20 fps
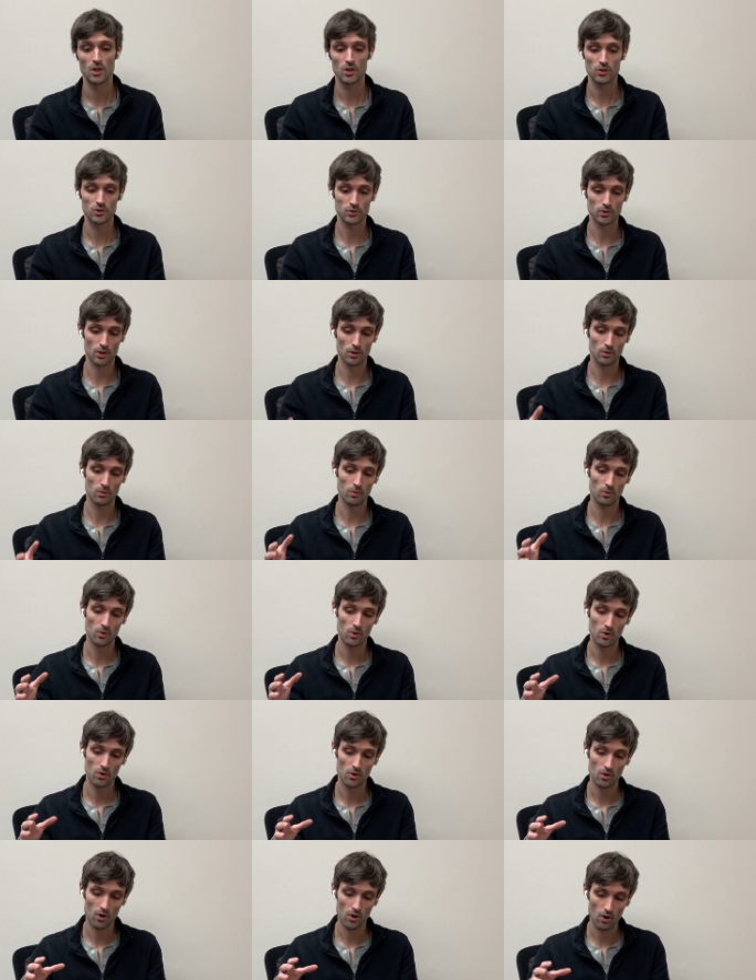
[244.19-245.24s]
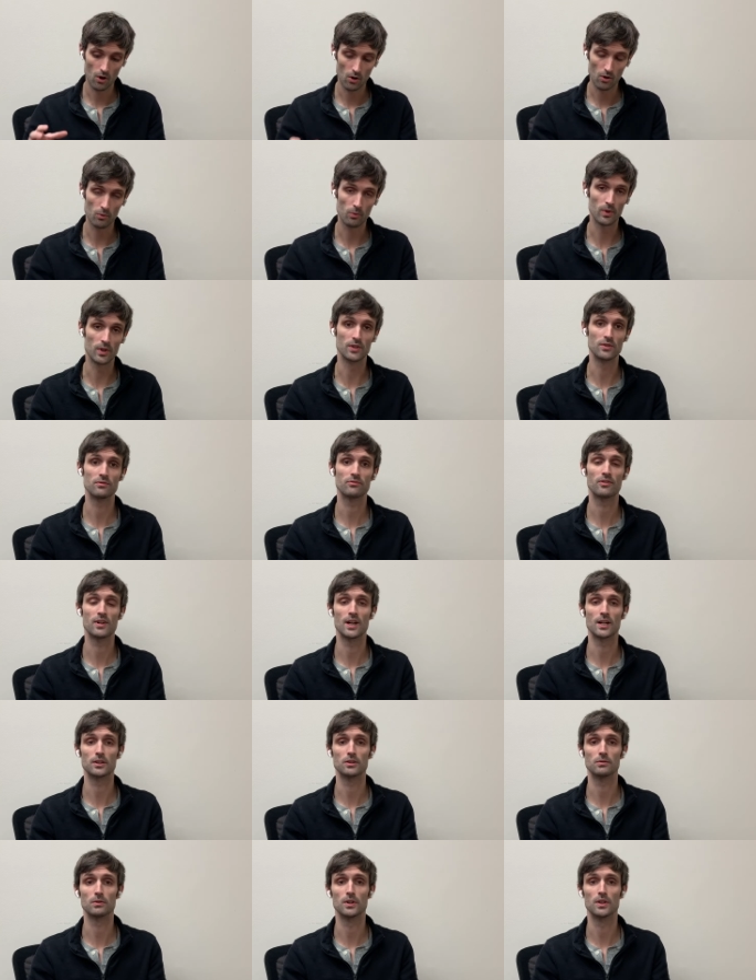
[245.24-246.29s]
So always
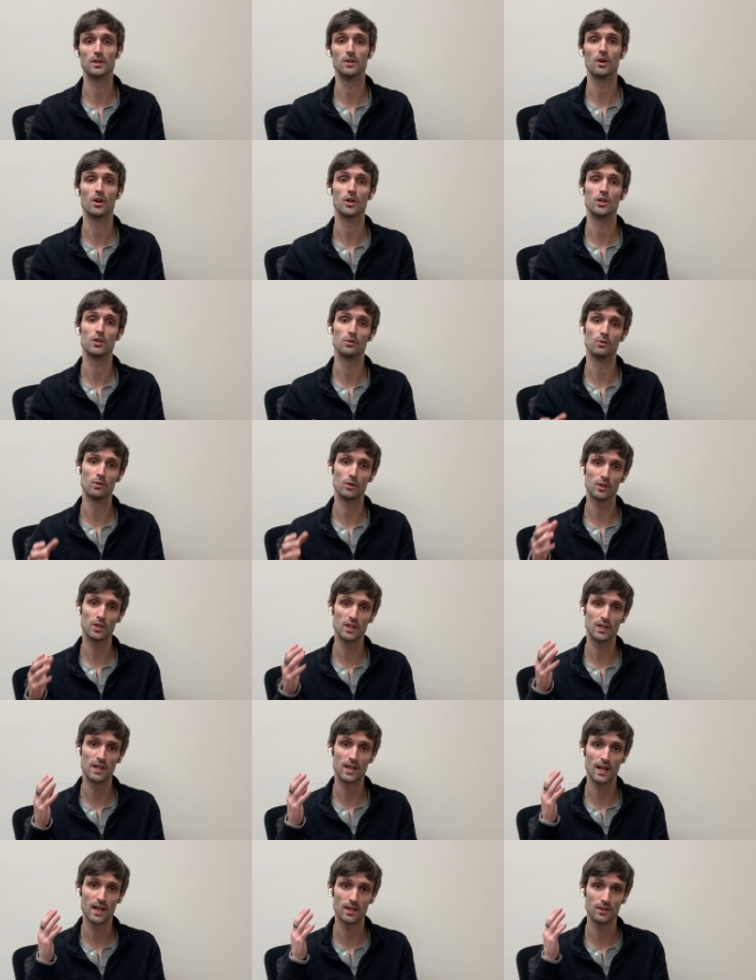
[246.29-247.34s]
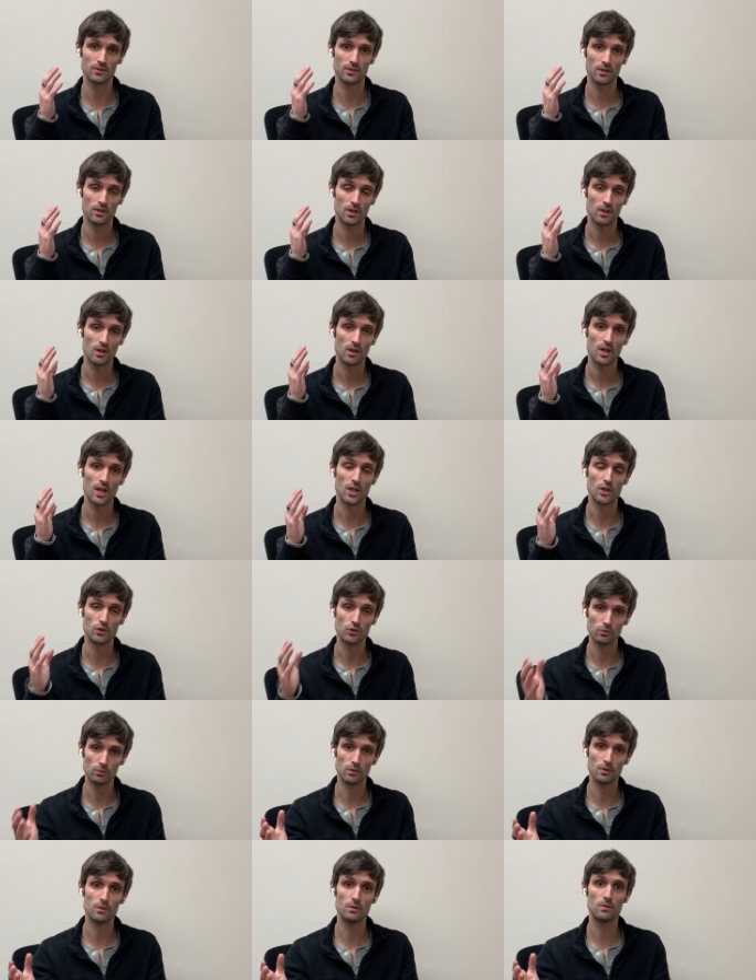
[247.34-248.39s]
factor in, are you looking at a
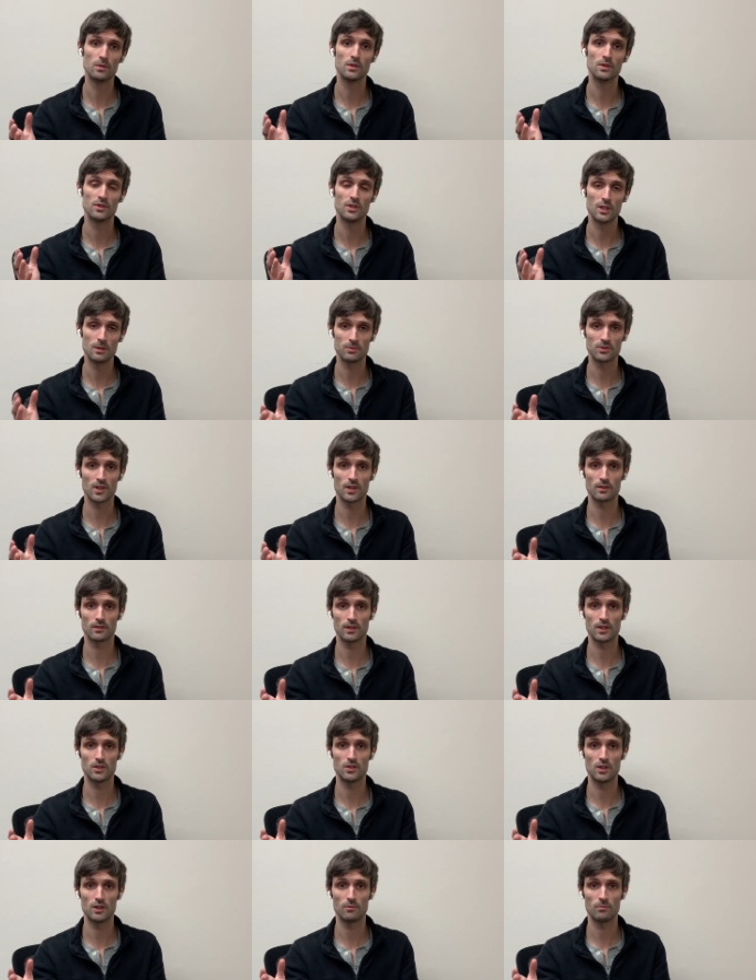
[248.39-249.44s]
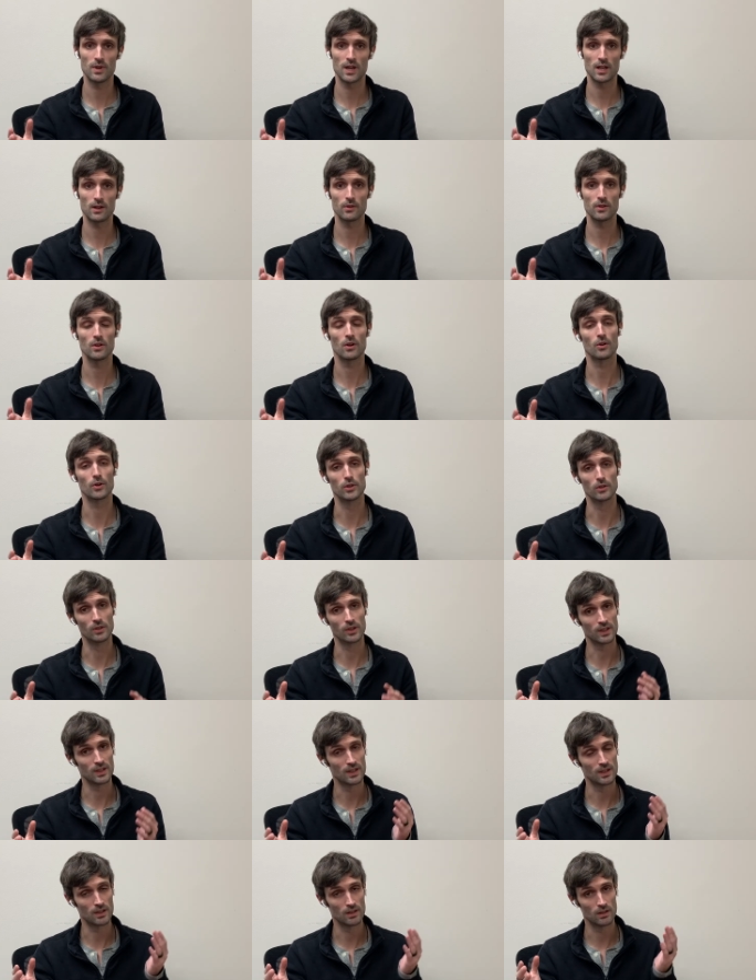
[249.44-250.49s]
true deep cycle AGM battery, or are you
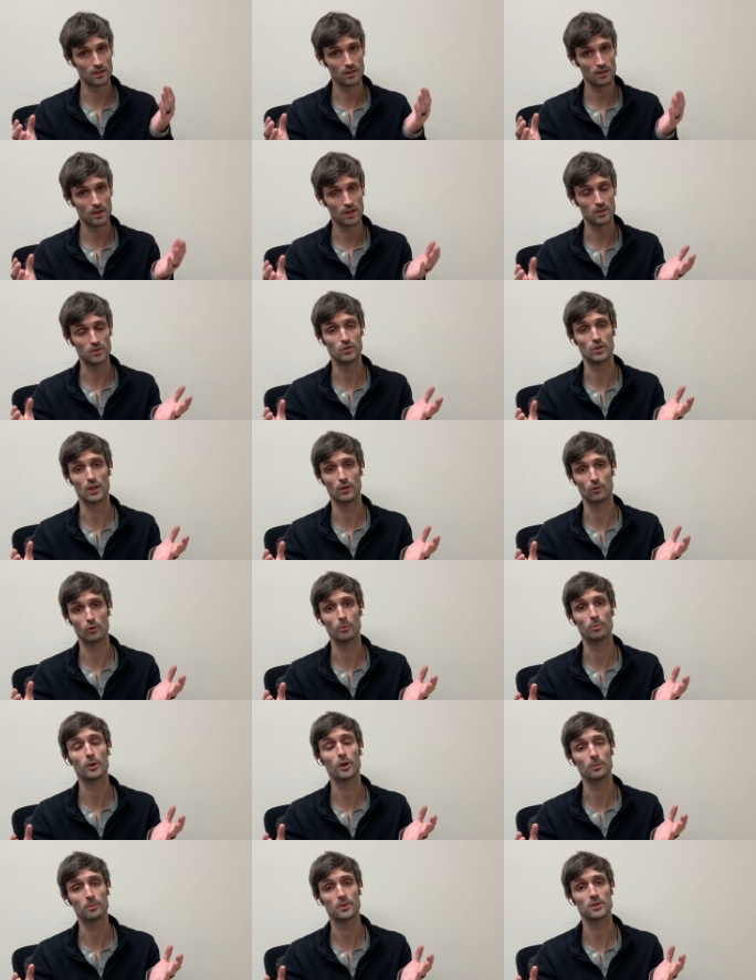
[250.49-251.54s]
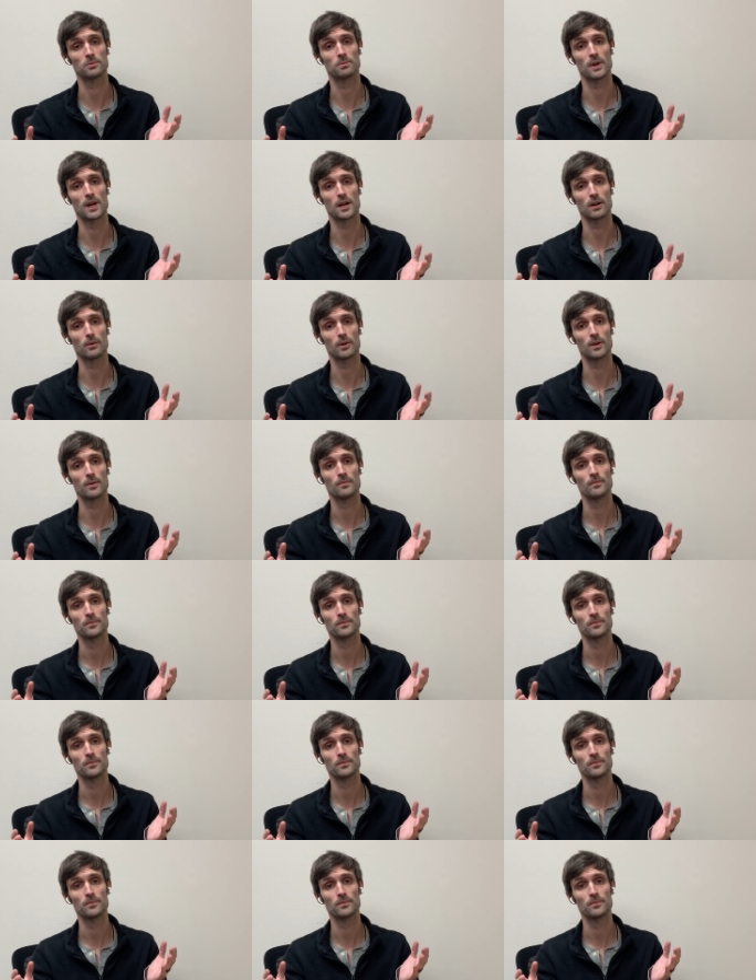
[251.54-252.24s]
looking at a general purpose battery?